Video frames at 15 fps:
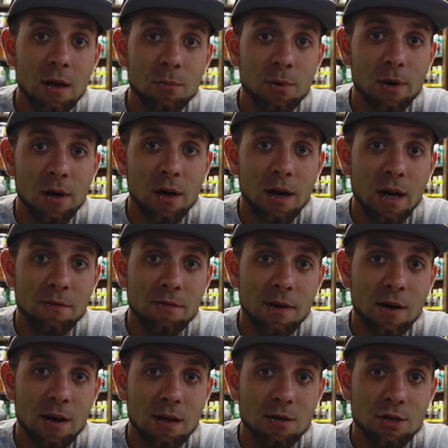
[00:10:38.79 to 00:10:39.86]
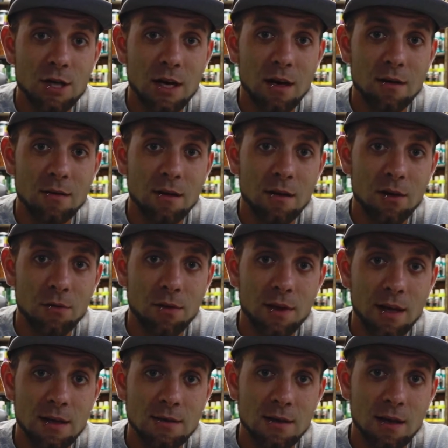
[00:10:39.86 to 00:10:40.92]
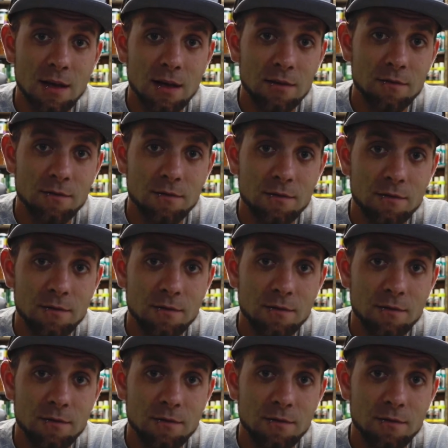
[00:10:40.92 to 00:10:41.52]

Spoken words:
but I figured I'd share the little things that I've